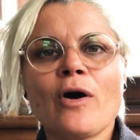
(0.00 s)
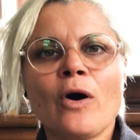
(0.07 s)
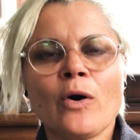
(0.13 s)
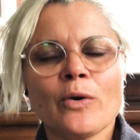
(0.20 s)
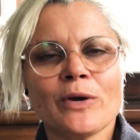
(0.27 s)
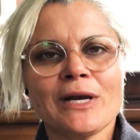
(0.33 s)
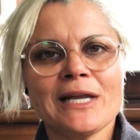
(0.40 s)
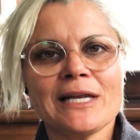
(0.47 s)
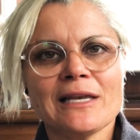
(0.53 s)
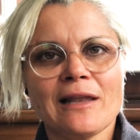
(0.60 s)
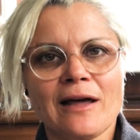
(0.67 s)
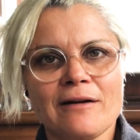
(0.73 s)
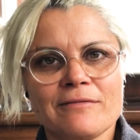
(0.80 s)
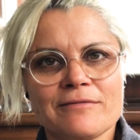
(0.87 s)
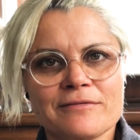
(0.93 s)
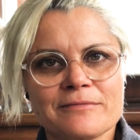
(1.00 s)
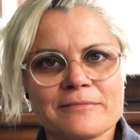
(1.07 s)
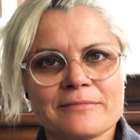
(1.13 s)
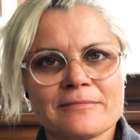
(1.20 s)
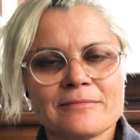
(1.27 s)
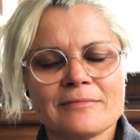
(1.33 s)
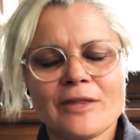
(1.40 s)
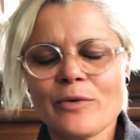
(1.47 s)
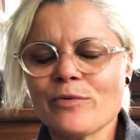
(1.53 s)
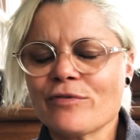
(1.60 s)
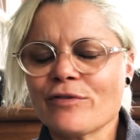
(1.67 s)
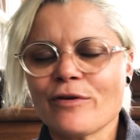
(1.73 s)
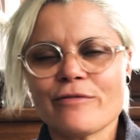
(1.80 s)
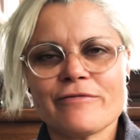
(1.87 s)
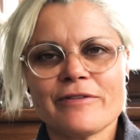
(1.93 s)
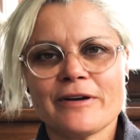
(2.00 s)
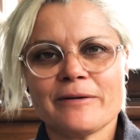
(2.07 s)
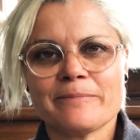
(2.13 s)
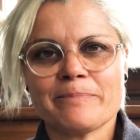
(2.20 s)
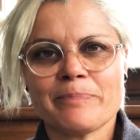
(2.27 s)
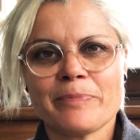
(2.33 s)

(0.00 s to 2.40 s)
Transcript: only love. There is no fear.